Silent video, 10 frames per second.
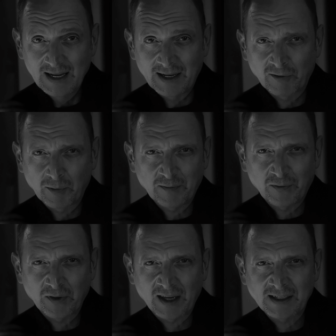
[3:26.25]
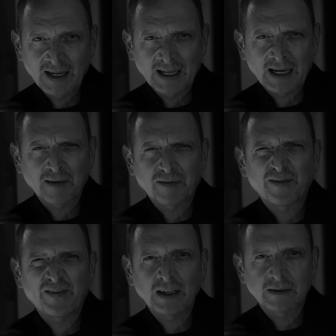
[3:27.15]
Never before that night had I
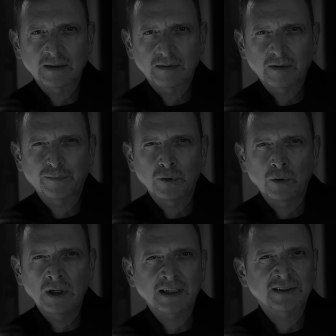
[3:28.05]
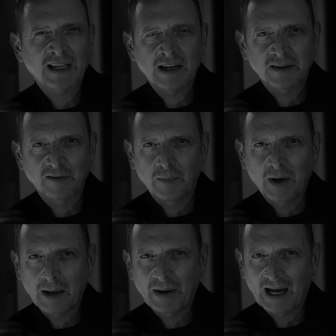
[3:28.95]
felt the full extent of
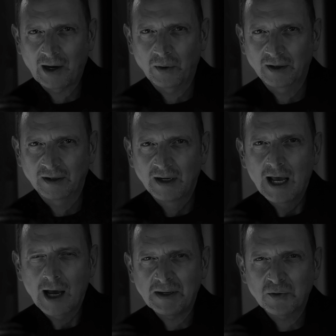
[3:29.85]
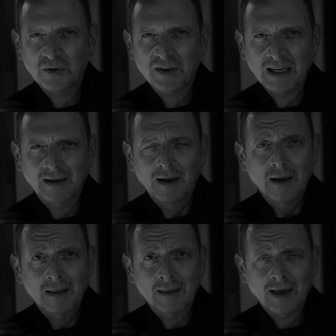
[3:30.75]
my power. I mean, to think,
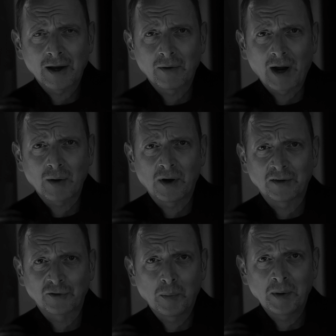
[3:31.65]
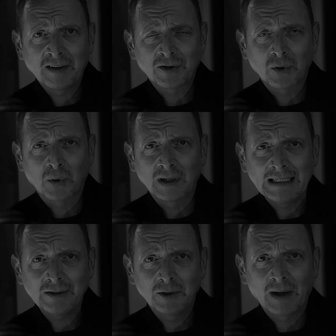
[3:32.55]
there I was, opening the door
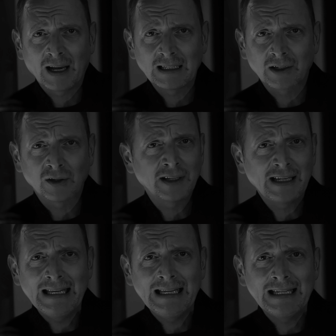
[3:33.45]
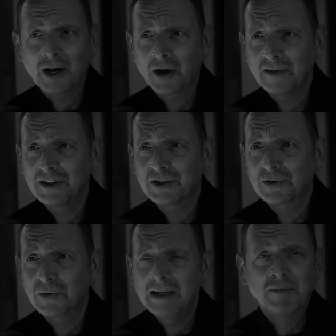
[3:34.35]
little by little, and he not even to
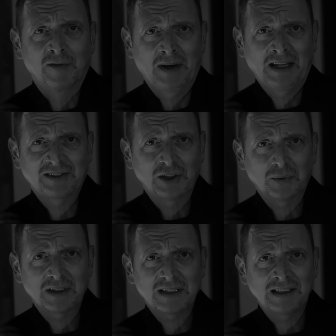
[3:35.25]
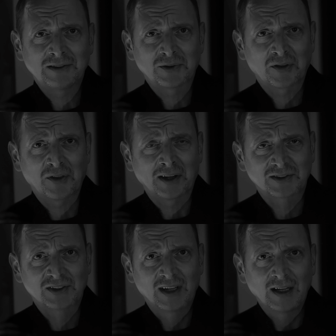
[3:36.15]
dream of my secret deeds or
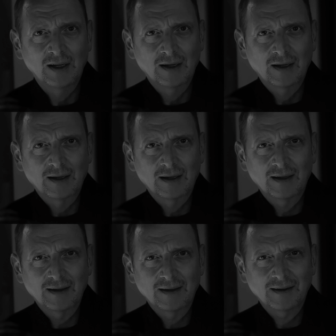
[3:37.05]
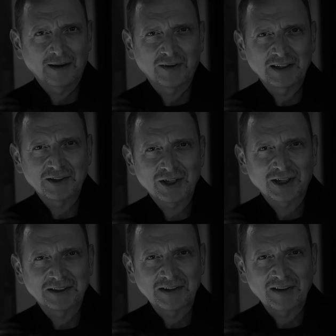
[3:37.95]
thoughts. I fairly
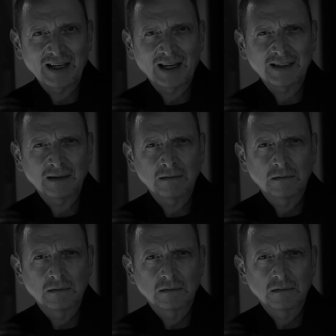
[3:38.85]
chuckled at the idea, and